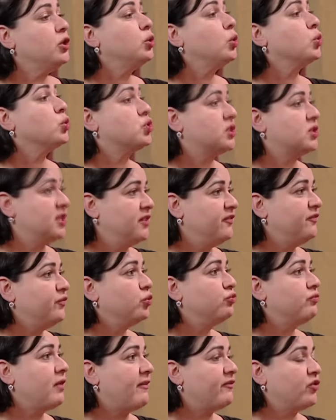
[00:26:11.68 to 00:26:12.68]
of those
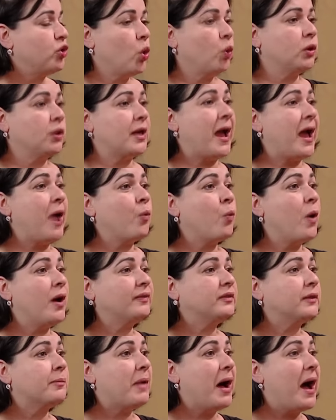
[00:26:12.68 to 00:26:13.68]
seafood ravioli. I
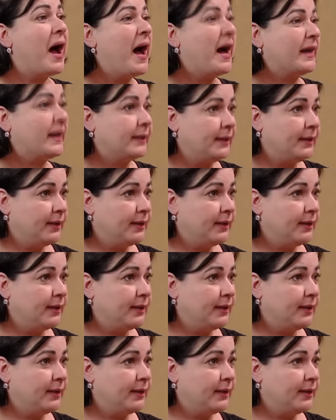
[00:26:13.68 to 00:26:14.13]
want them out of